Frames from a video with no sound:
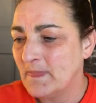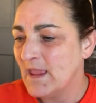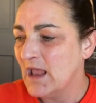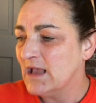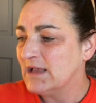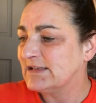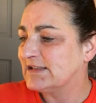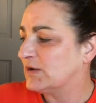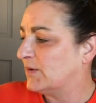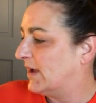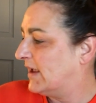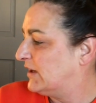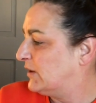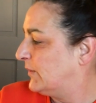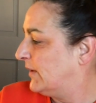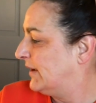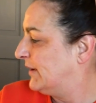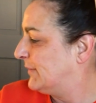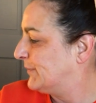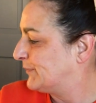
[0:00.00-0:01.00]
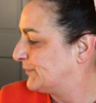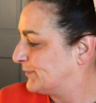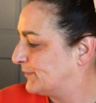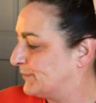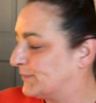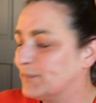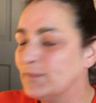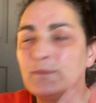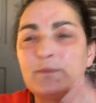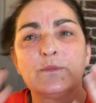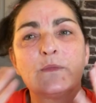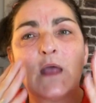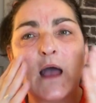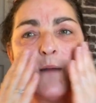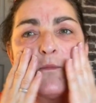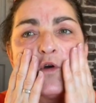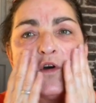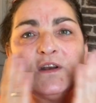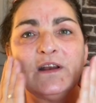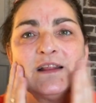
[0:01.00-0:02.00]
So anyway, I'm
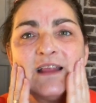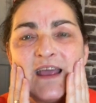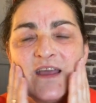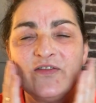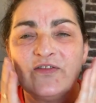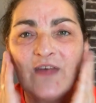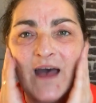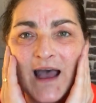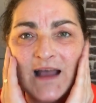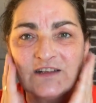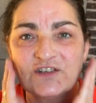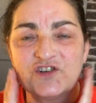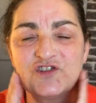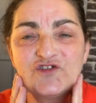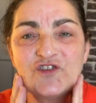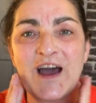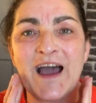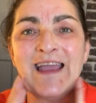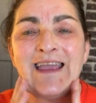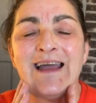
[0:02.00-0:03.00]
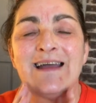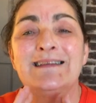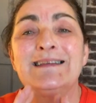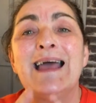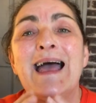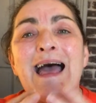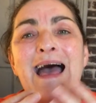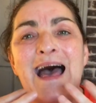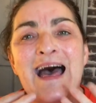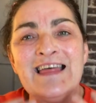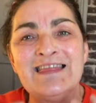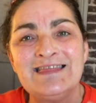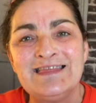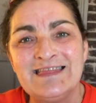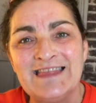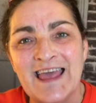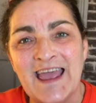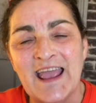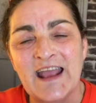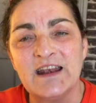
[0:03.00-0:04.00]
going to let that dry in, and
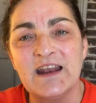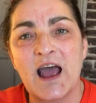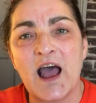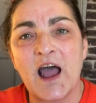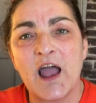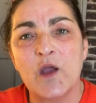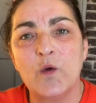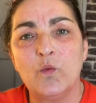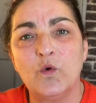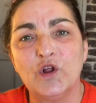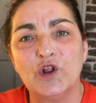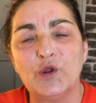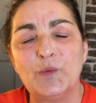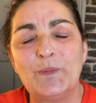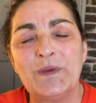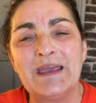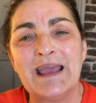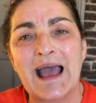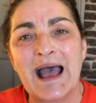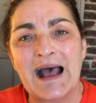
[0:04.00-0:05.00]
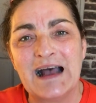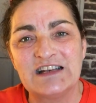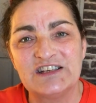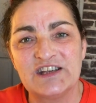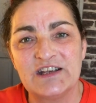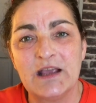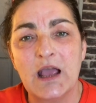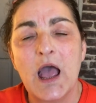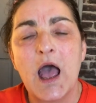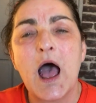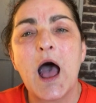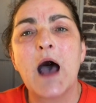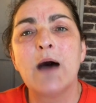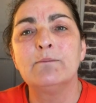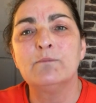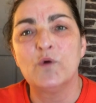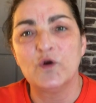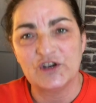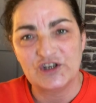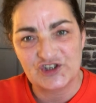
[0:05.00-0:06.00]
then I will be adding a
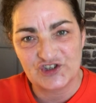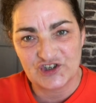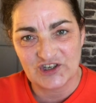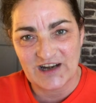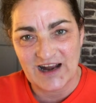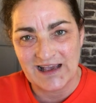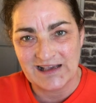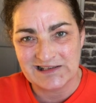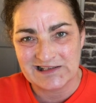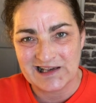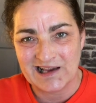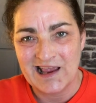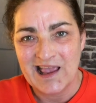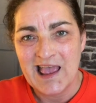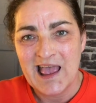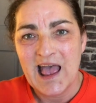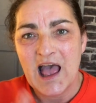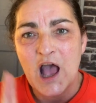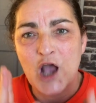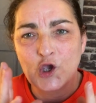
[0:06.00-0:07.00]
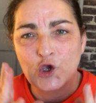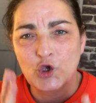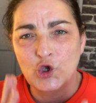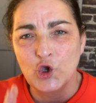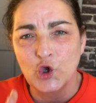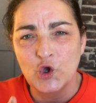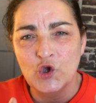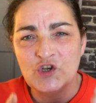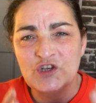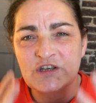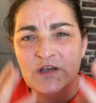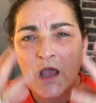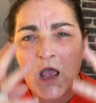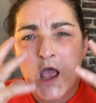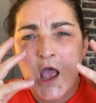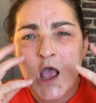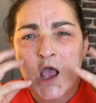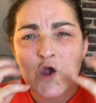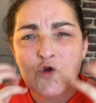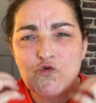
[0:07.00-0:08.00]
moisturiser, a good,
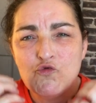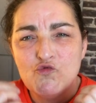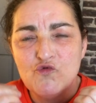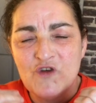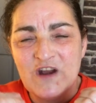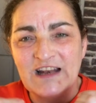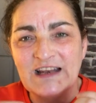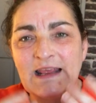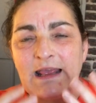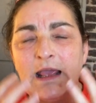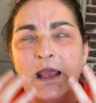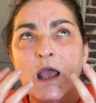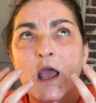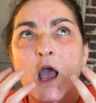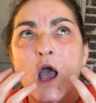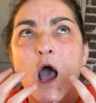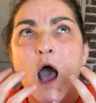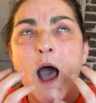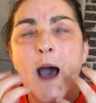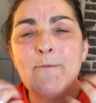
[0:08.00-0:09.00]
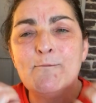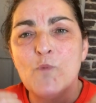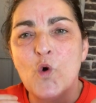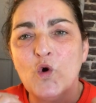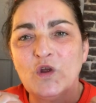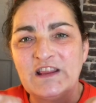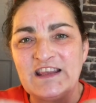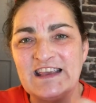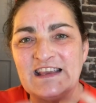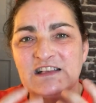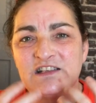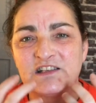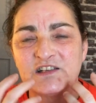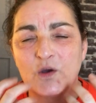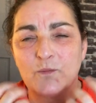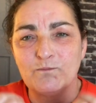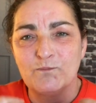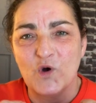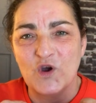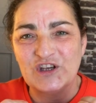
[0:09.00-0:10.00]
really emollient
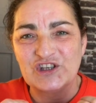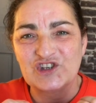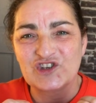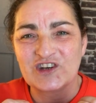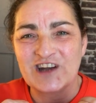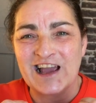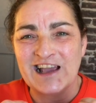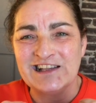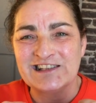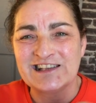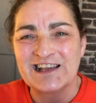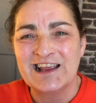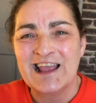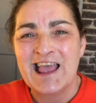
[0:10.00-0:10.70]
moisturiser.